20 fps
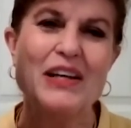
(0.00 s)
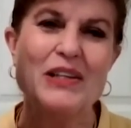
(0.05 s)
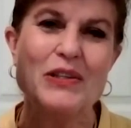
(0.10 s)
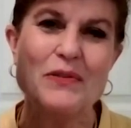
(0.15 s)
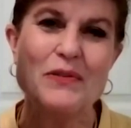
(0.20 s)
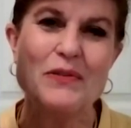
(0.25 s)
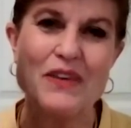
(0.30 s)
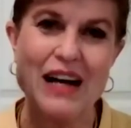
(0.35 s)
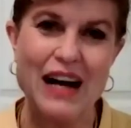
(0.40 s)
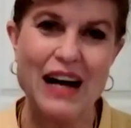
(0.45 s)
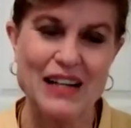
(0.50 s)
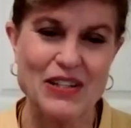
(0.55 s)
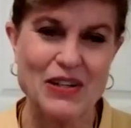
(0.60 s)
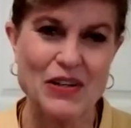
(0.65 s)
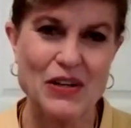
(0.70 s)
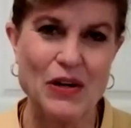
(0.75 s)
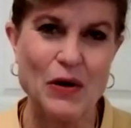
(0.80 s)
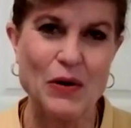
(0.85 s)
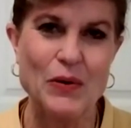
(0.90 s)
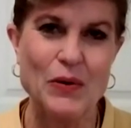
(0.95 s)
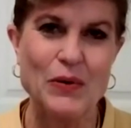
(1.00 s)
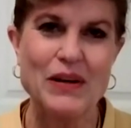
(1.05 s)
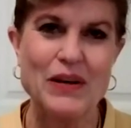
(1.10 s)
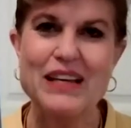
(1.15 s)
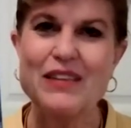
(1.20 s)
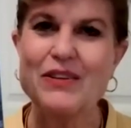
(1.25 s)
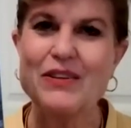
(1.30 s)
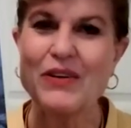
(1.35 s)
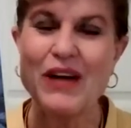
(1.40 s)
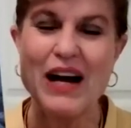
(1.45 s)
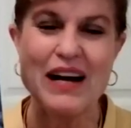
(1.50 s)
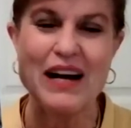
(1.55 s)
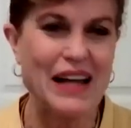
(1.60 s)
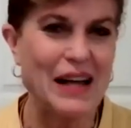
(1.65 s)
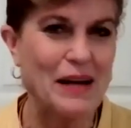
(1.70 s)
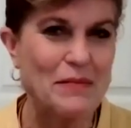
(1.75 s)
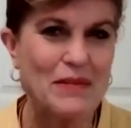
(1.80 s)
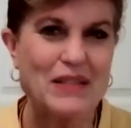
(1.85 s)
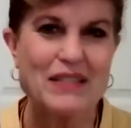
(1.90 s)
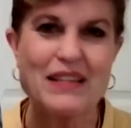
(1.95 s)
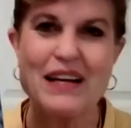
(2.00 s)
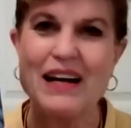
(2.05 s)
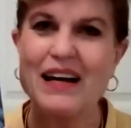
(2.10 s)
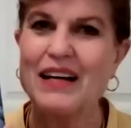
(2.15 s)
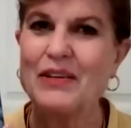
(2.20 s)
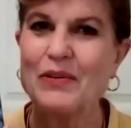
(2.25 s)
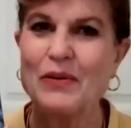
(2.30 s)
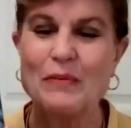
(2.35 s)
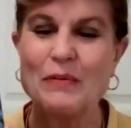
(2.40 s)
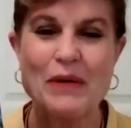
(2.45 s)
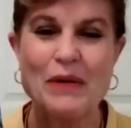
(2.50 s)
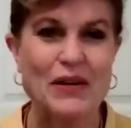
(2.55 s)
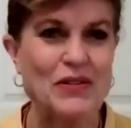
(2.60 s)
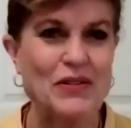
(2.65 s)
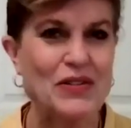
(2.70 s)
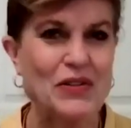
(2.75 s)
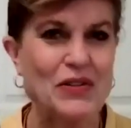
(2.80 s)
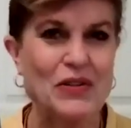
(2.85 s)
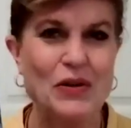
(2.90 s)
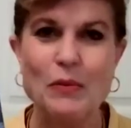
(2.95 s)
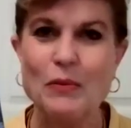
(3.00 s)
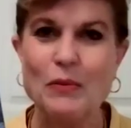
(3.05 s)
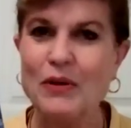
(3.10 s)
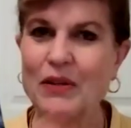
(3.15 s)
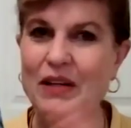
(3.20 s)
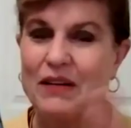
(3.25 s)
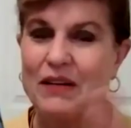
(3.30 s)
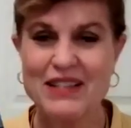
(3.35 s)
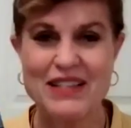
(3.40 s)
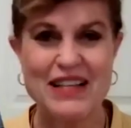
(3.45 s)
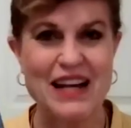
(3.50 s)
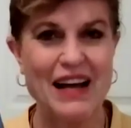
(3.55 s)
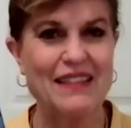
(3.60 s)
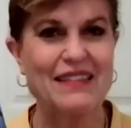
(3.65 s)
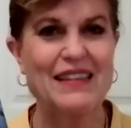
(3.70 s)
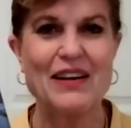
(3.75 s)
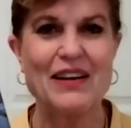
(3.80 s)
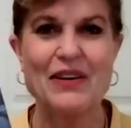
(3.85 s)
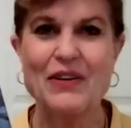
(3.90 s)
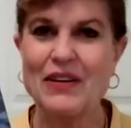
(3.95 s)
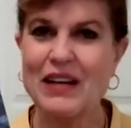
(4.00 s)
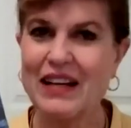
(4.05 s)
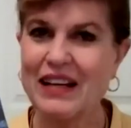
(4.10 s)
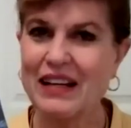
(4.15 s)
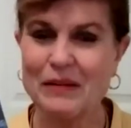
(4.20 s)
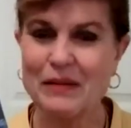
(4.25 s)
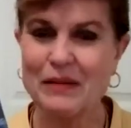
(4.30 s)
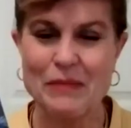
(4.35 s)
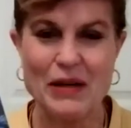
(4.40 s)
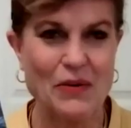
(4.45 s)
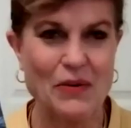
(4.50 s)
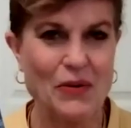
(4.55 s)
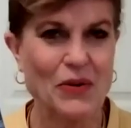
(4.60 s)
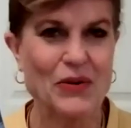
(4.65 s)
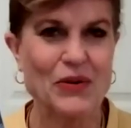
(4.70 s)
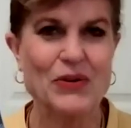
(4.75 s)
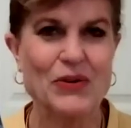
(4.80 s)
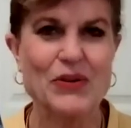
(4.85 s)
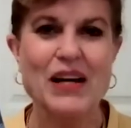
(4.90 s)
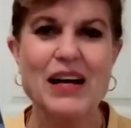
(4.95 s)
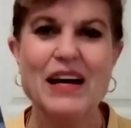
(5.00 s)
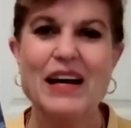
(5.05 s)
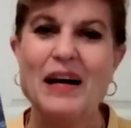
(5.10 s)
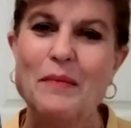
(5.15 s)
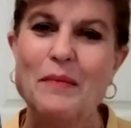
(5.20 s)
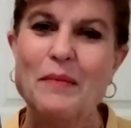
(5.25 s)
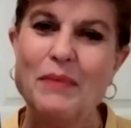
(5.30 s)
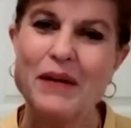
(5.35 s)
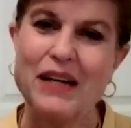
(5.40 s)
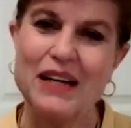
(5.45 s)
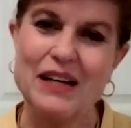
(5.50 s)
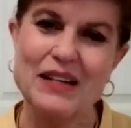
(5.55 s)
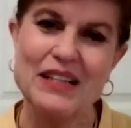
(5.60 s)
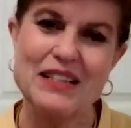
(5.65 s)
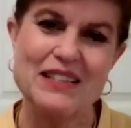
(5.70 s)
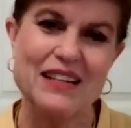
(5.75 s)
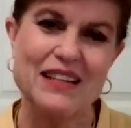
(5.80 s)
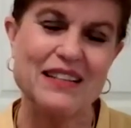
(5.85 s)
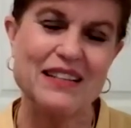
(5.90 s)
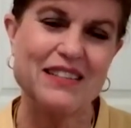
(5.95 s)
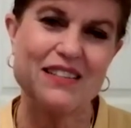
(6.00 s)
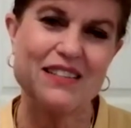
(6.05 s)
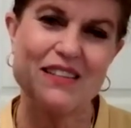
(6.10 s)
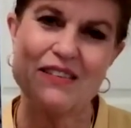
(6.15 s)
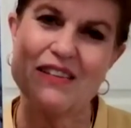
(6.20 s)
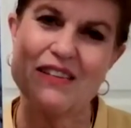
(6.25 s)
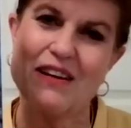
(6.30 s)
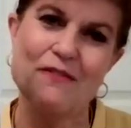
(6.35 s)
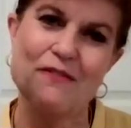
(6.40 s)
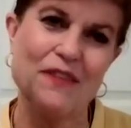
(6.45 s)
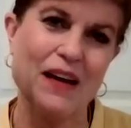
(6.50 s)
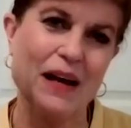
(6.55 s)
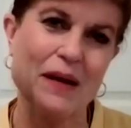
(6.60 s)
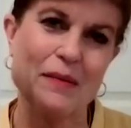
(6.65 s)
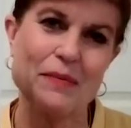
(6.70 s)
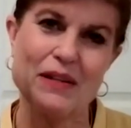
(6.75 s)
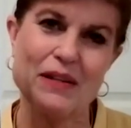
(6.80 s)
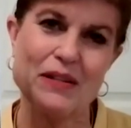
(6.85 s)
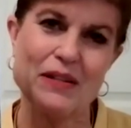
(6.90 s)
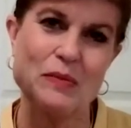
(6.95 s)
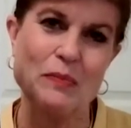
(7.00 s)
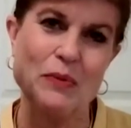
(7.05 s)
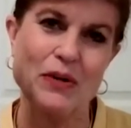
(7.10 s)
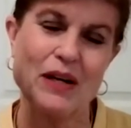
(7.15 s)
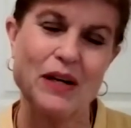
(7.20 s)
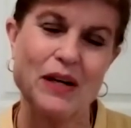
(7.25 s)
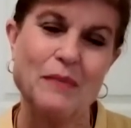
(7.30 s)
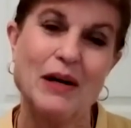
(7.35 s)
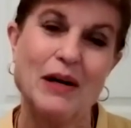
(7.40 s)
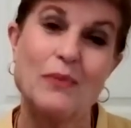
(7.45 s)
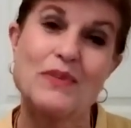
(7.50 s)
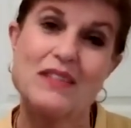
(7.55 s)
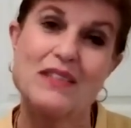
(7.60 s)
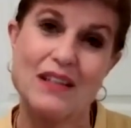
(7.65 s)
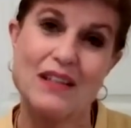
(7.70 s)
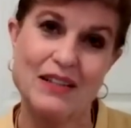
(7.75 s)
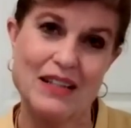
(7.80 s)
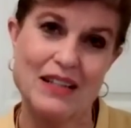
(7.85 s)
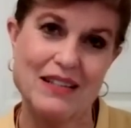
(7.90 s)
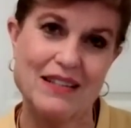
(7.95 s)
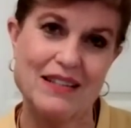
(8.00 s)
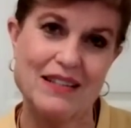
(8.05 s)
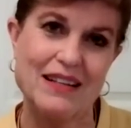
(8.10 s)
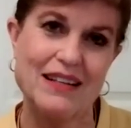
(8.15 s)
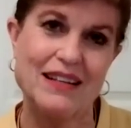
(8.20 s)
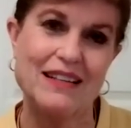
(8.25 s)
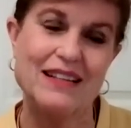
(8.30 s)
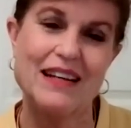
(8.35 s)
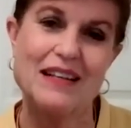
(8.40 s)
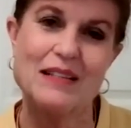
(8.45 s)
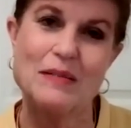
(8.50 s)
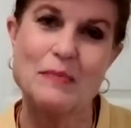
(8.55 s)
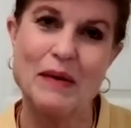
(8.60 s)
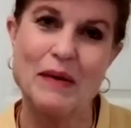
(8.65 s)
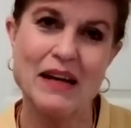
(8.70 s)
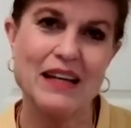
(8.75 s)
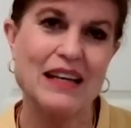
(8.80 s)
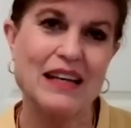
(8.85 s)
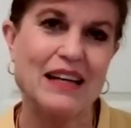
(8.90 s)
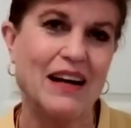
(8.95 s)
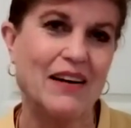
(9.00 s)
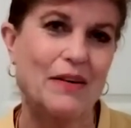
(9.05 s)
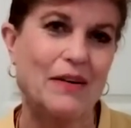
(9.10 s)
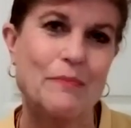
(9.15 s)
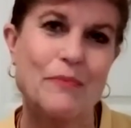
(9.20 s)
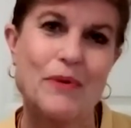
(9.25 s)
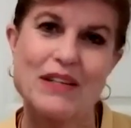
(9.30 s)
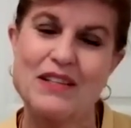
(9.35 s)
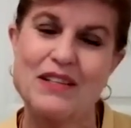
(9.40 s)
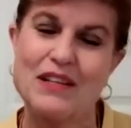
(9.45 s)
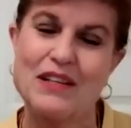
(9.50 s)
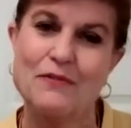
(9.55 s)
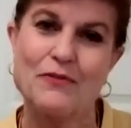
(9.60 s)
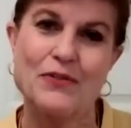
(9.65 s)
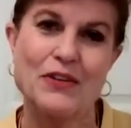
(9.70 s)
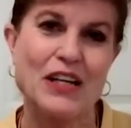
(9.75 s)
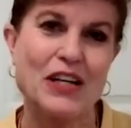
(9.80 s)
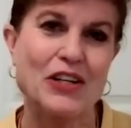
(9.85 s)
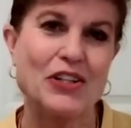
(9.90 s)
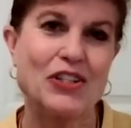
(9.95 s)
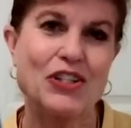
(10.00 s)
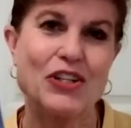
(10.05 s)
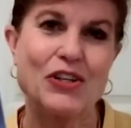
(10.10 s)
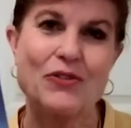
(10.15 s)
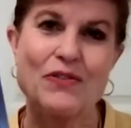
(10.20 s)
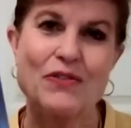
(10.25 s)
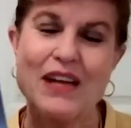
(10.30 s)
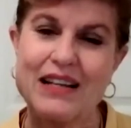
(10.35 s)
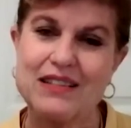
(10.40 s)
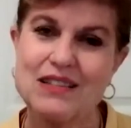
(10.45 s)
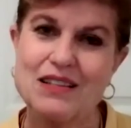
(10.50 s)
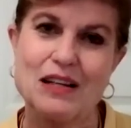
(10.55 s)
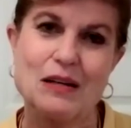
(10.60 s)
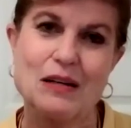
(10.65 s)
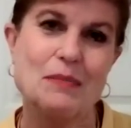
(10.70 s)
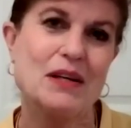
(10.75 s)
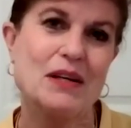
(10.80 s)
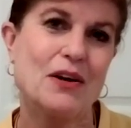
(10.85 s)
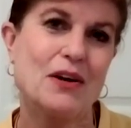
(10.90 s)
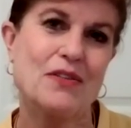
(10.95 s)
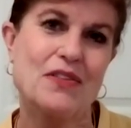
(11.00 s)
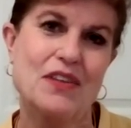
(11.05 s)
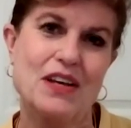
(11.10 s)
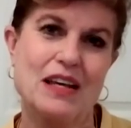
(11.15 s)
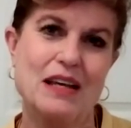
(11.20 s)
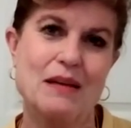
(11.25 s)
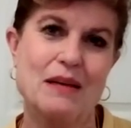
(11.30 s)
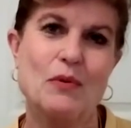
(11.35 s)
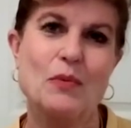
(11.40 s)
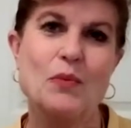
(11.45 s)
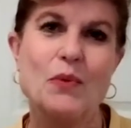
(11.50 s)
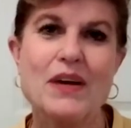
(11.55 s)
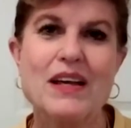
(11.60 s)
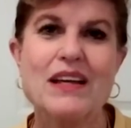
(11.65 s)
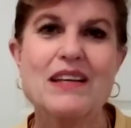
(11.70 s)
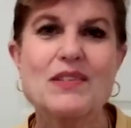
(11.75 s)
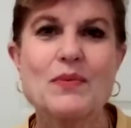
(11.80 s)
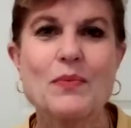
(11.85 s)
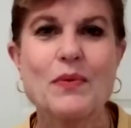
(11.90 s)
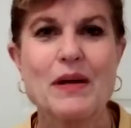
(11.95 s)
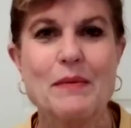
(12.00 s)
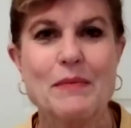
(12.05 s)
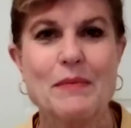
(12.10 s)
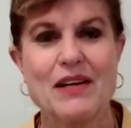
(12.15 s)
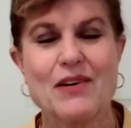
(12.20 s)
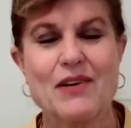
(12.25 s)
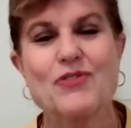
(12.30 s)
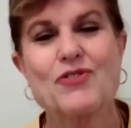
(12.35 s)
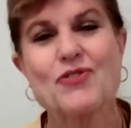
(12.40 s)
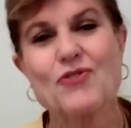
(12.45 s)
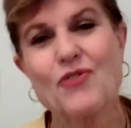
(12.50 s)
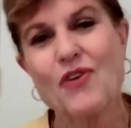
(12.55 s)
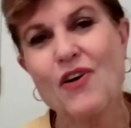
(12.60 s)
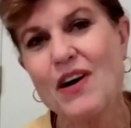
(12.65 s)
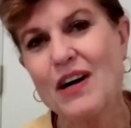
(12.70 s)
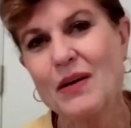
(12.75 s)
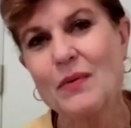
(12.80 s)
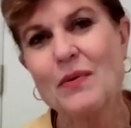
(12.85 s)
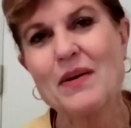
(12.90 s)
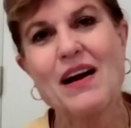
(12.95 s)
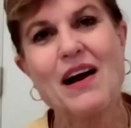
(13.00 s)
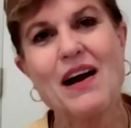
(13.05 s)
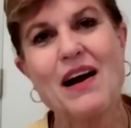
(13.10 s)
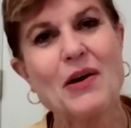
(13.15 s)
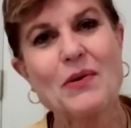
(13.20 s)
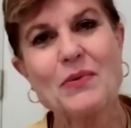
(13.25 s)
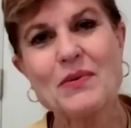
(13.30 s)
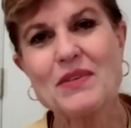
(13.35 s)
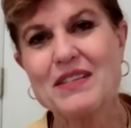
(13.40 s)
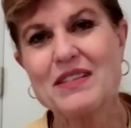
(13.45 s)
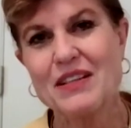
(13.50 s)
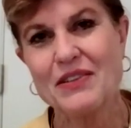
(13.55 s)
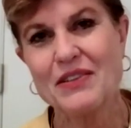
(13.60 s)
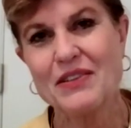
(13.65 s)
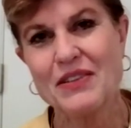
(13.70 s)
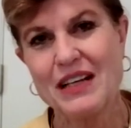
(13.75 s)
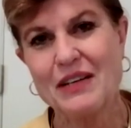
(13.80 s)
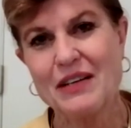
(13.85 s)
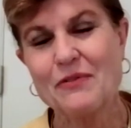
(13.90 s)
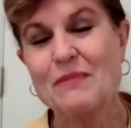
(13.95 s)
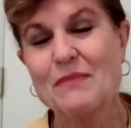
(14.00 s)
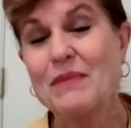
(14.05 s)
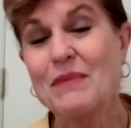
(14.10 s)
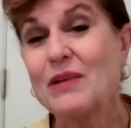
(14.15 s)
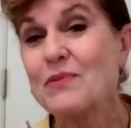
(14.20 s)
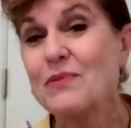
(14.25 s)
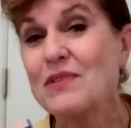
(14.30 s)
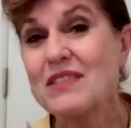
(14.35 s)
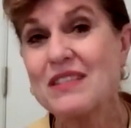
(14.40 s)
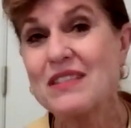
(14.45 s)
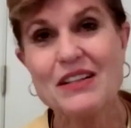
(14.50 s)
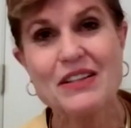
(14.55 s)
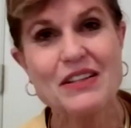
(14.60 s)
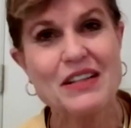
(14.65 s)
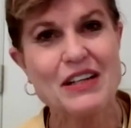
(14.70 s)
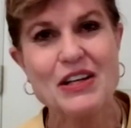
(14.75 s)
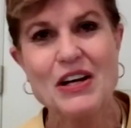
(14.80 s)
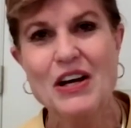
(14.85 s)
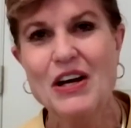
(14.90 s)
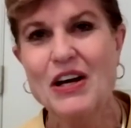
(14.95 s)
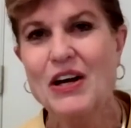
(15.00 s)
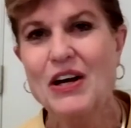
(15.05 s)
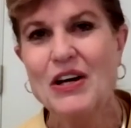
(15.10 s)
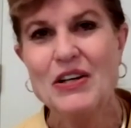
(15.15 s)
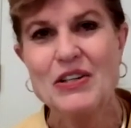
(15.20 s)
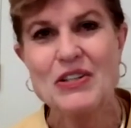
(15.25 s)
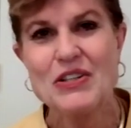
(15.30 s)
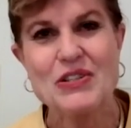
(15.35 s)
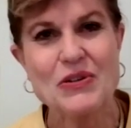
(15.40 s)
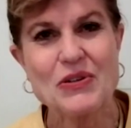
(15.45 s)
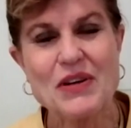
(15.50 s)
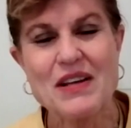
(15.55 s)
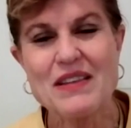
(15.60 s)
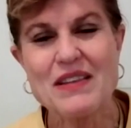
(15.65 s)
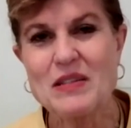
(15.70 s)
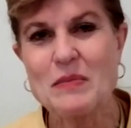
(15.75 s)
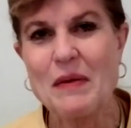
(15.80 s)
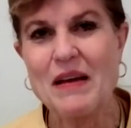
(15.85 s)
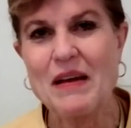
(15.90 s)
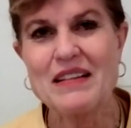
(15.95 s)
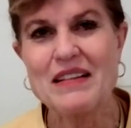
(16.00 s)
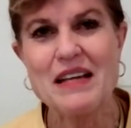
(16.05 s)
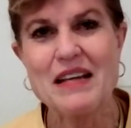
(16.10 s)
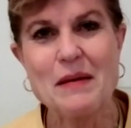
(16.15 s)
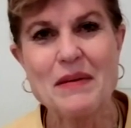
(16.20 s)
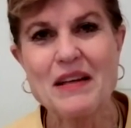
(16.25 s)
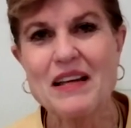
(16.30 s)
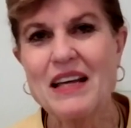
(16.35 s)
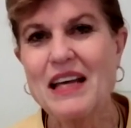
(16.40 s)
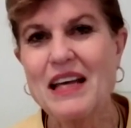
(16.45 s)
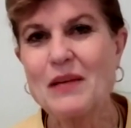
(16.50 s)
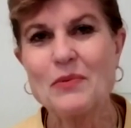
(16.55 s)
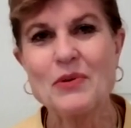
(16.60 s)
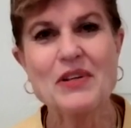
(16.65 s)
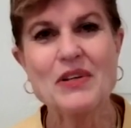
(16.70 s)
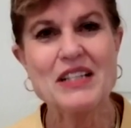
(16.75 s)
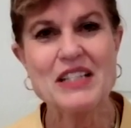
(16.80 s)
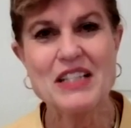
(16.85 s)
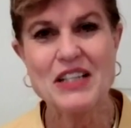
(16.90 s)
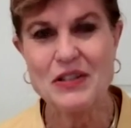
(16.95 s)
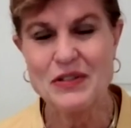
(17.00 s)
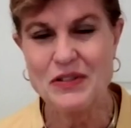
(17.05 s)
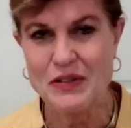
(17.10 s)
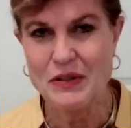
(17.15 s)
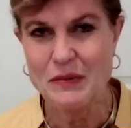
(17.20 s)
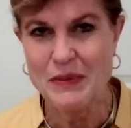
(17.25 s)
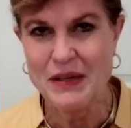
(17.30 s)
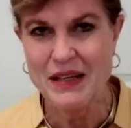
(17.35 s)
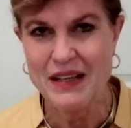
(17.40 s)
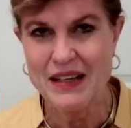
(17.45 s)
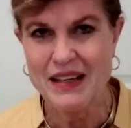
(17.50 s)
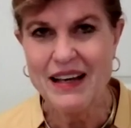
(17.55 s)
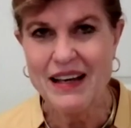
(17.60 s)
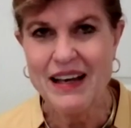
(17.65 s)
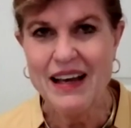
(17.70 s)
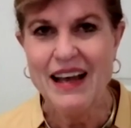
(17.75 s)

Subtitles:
You've got to go either on Amazon or Barnes & Noble. If it's not there, it'll be ordered, but it's a fabulous book about resiliency. And yes, Betty, our president for next year, that's going to be our theme. We as women are strong. We are resilient. We've been resilient during this pandemic and will continue to be.